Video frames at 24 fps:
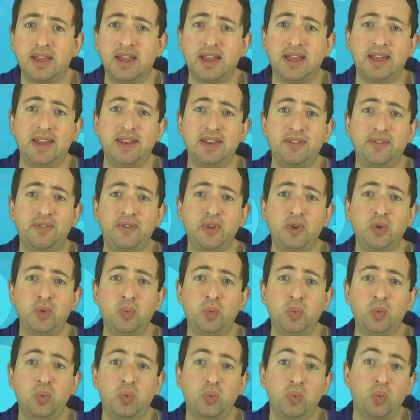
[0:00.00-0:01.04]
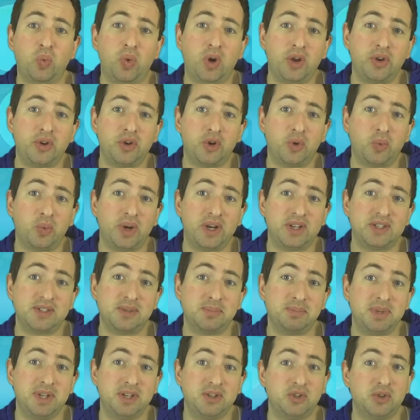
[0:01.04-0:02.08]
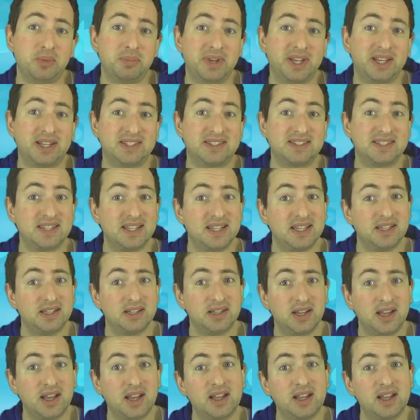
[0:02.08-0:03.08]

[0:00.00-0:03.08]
And if you wonder what does it mean to make a scene,